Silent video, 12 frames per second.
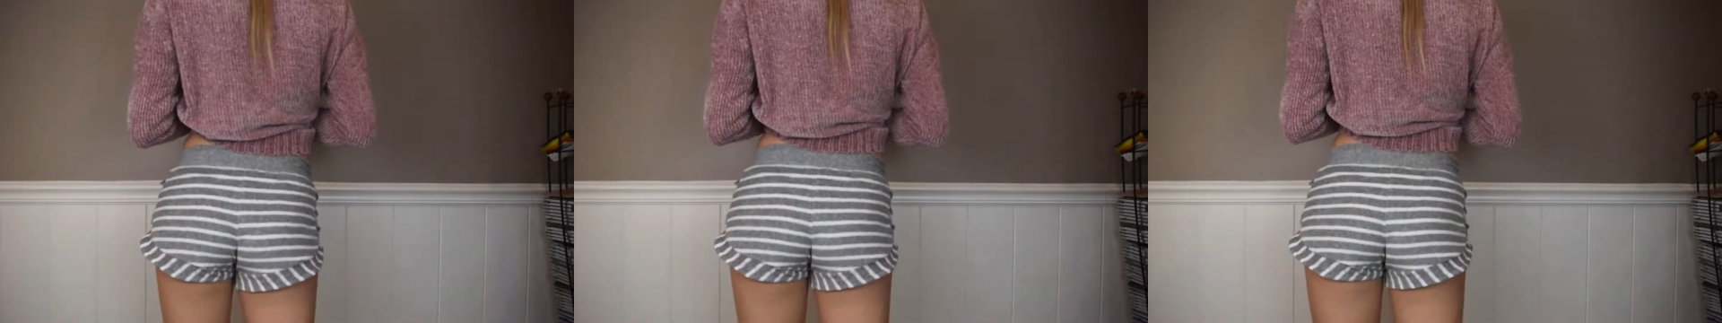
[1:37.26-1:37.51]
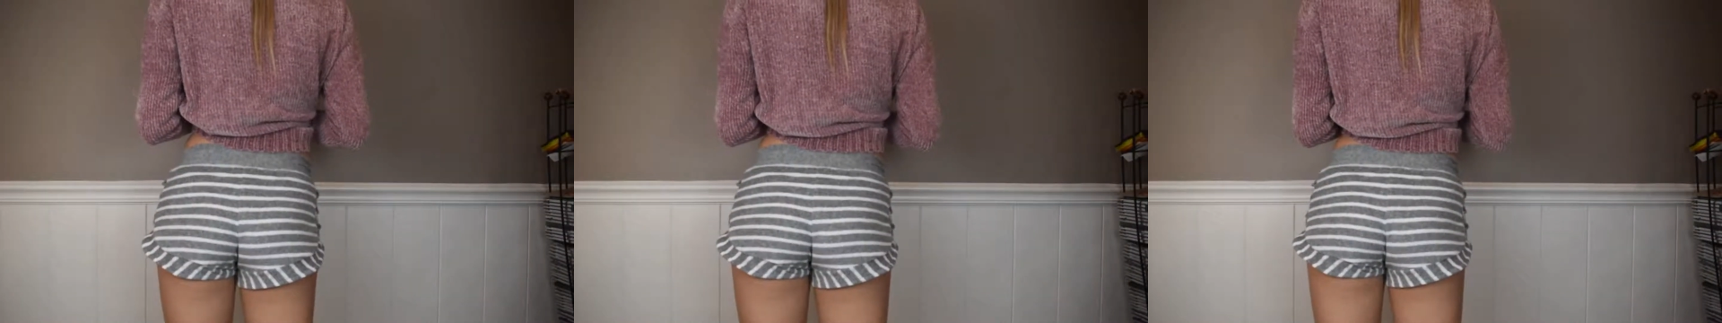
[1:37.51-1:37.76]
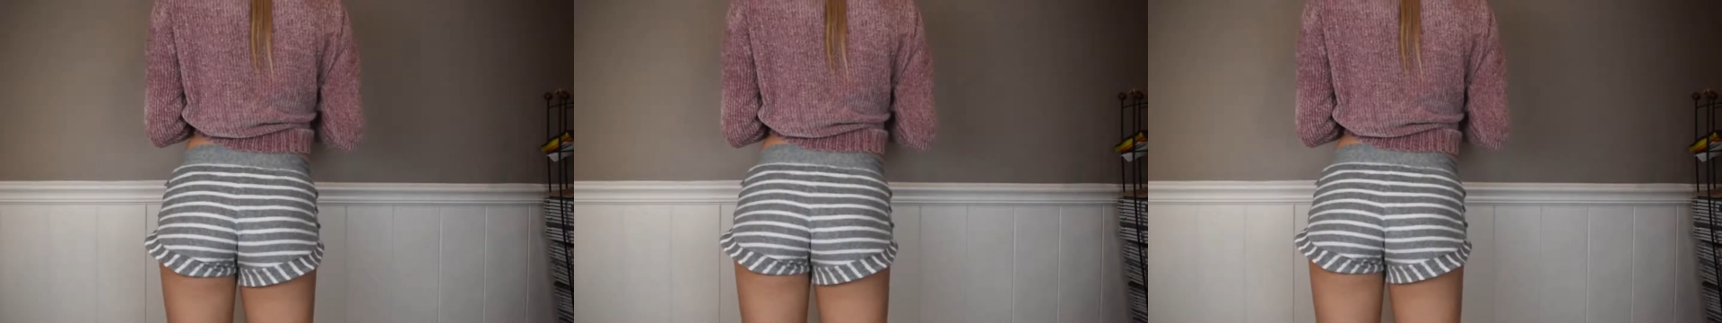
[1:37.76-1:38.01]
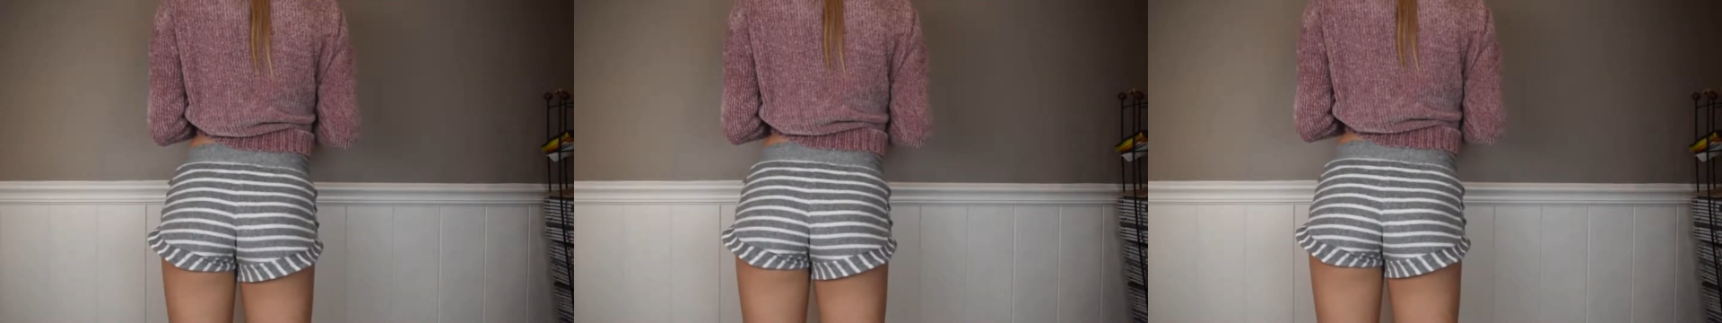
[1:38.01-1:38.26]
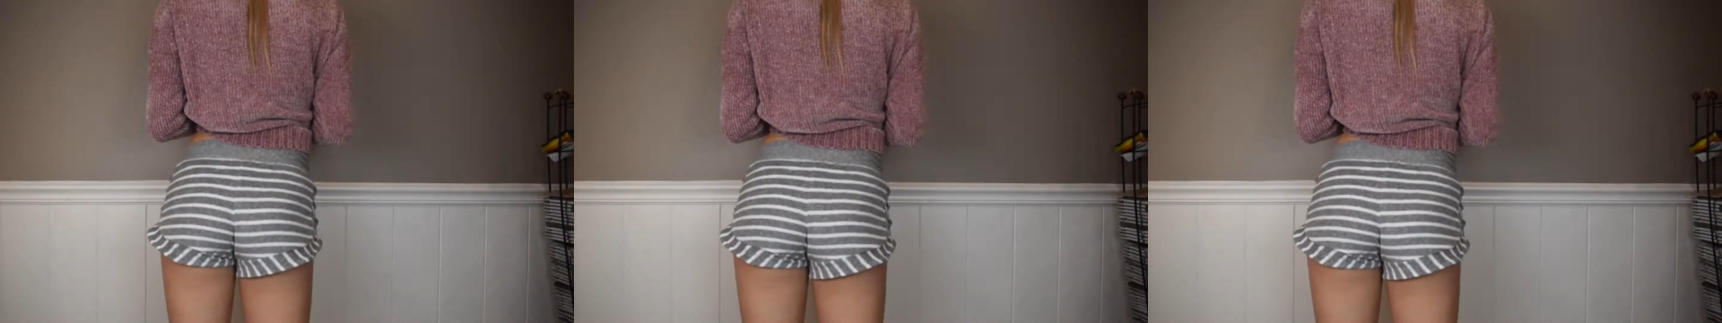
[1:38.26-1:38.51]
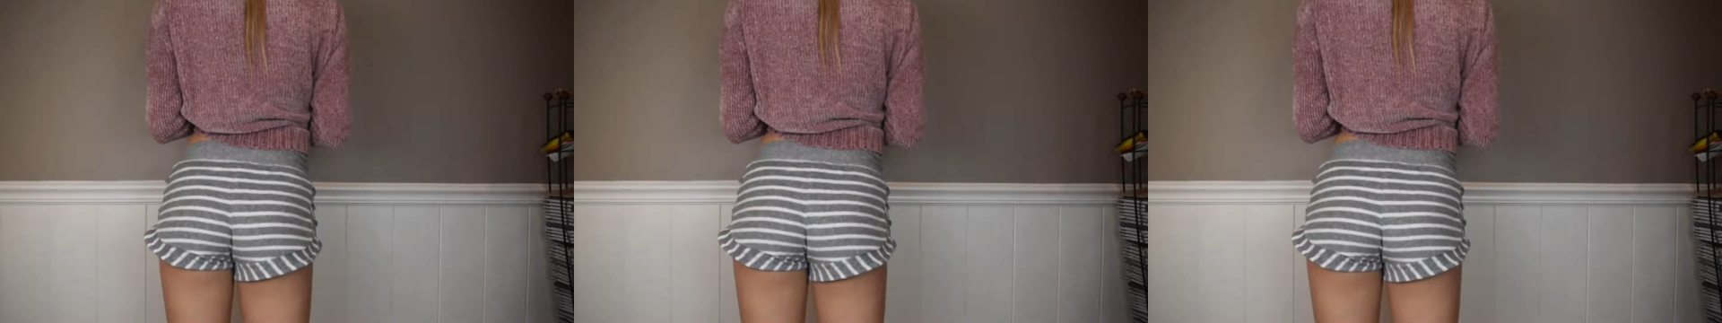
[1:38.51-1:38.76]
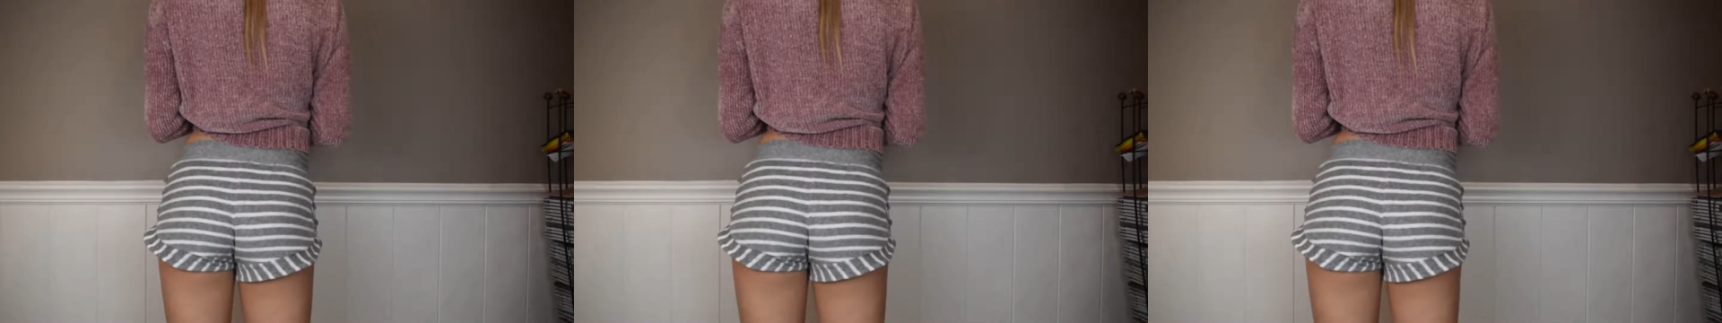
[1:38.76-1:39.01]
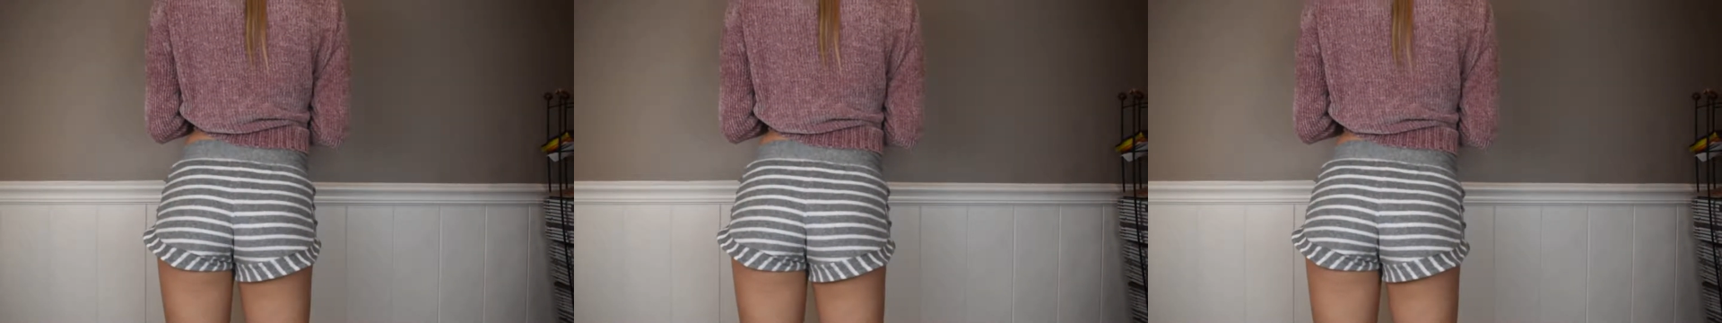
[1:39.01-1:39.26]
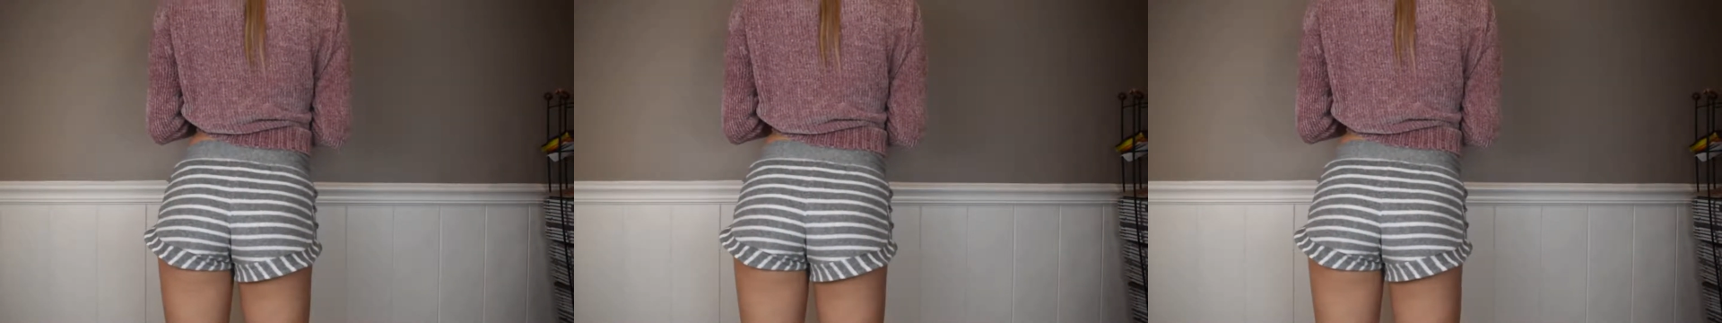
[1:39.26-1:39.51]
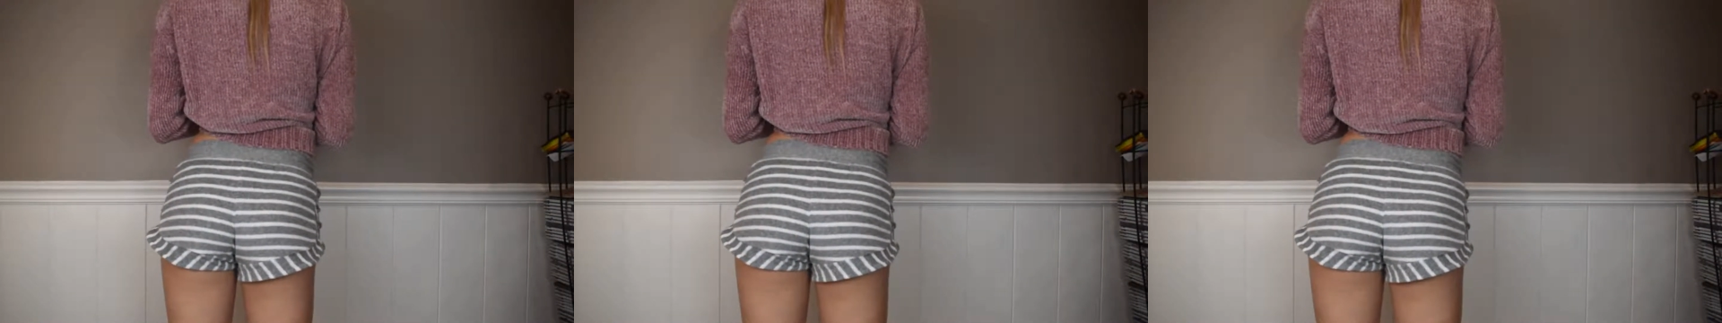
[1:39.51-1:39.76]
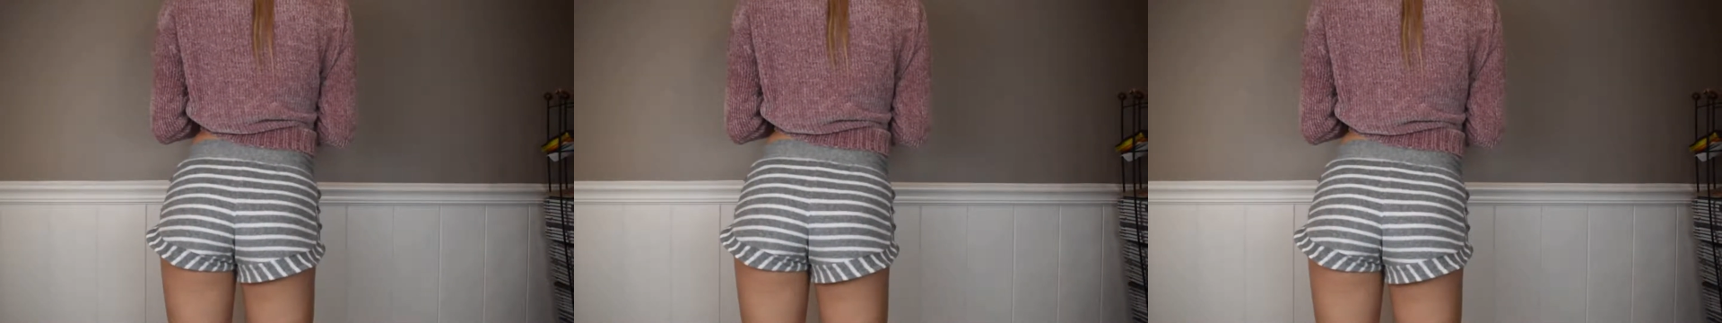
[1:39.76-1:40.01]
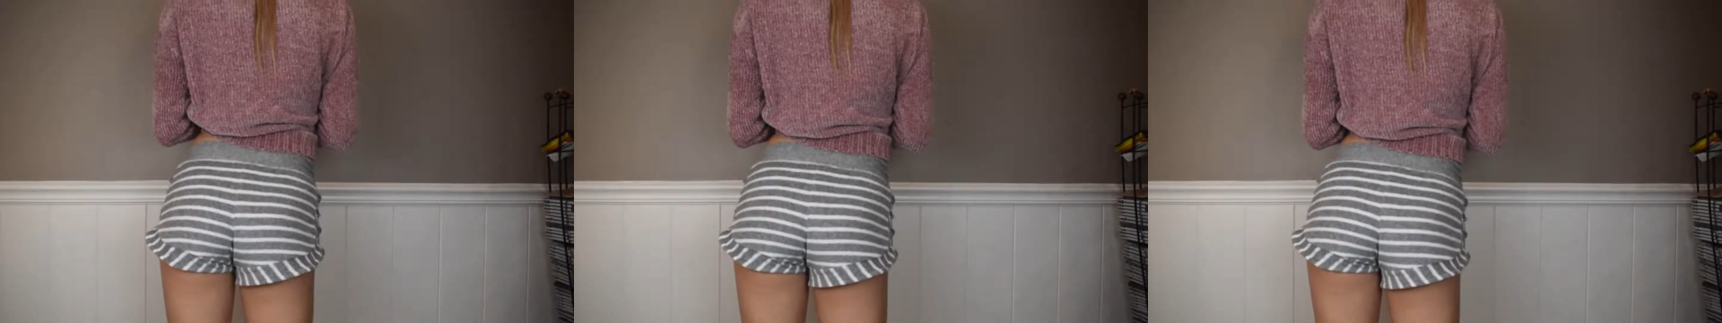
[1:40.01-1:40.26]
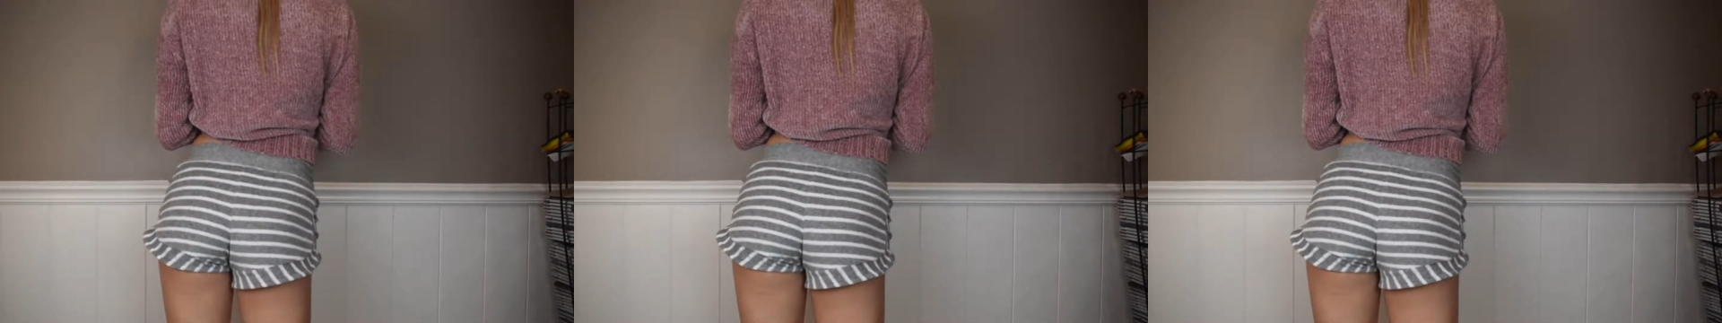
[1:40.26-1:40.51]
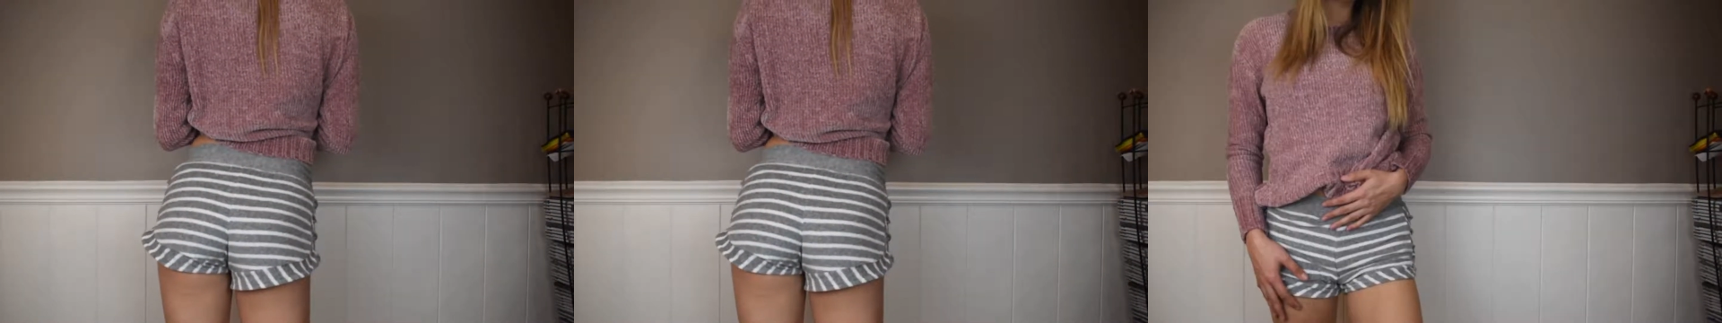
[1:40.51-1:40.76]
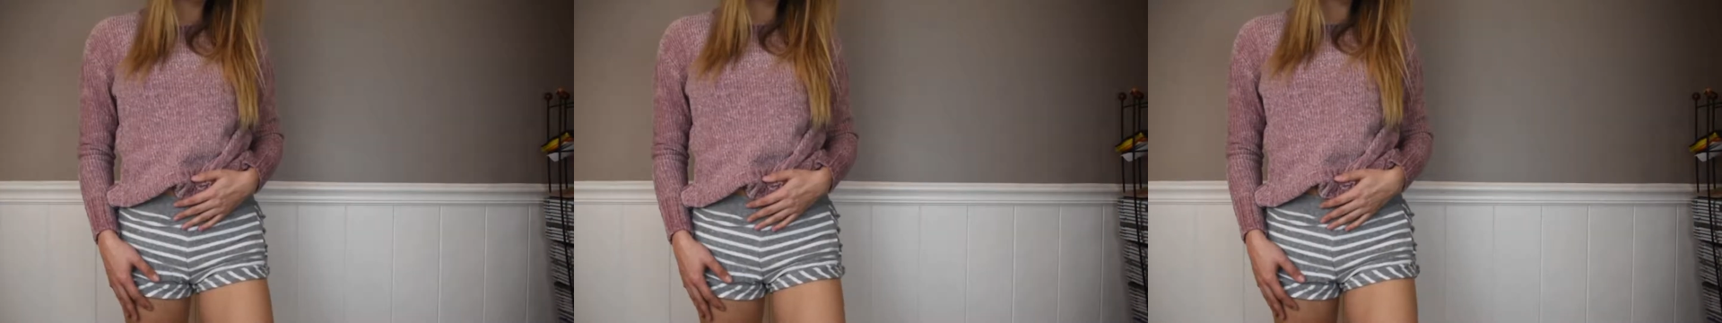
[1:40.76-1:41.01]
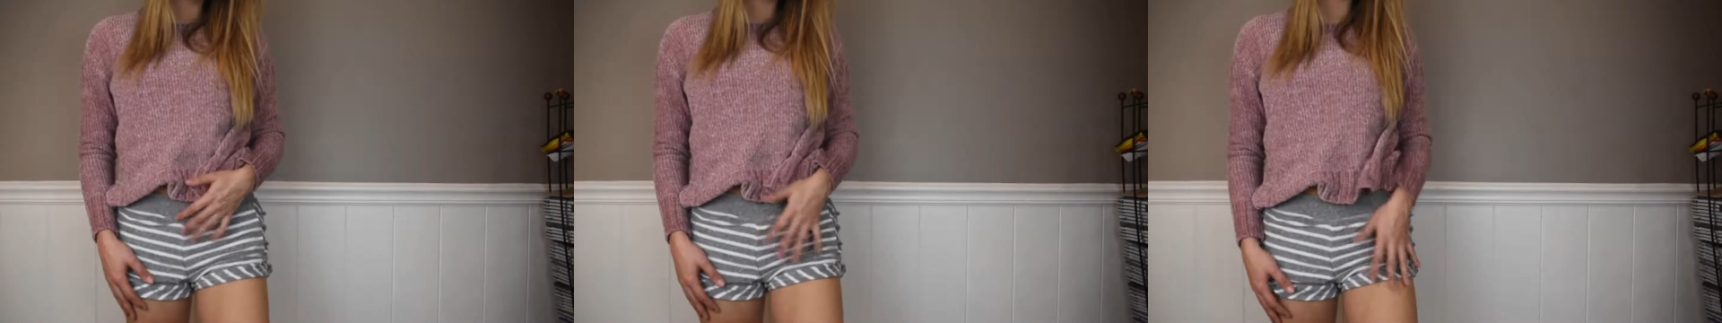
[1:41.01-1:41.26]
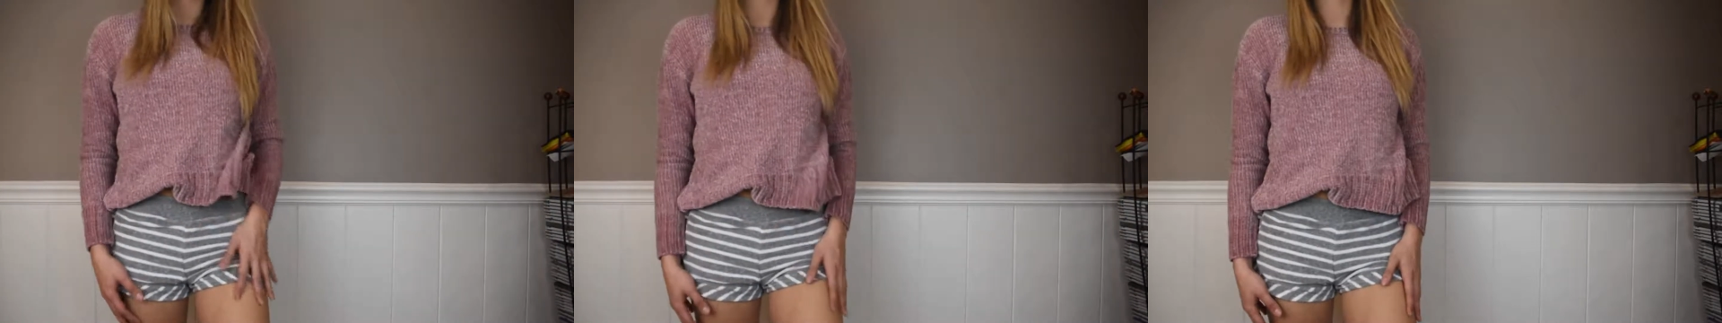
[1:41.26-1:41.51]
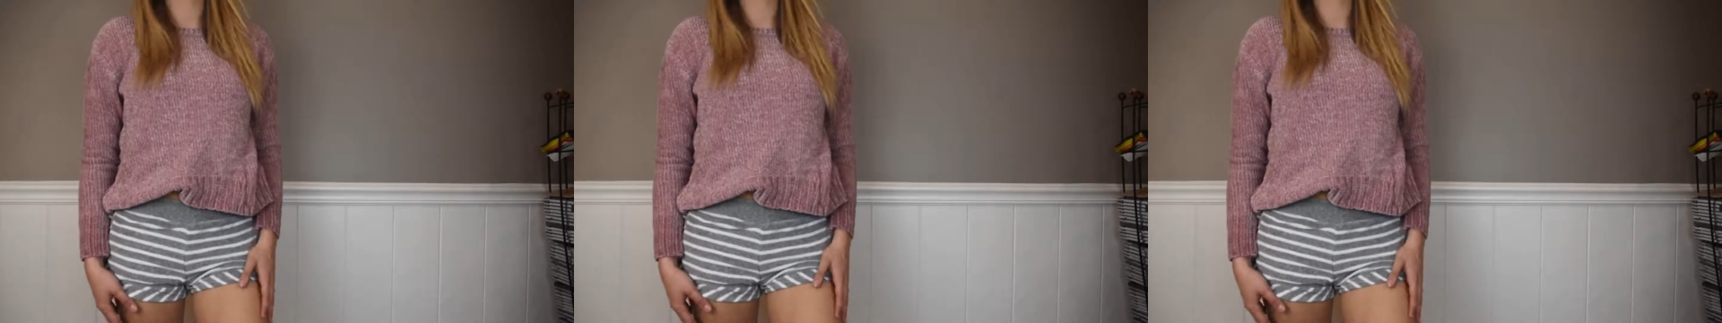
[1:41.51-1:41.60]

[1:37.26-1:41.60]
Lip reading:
Nobody's mouth can be seen.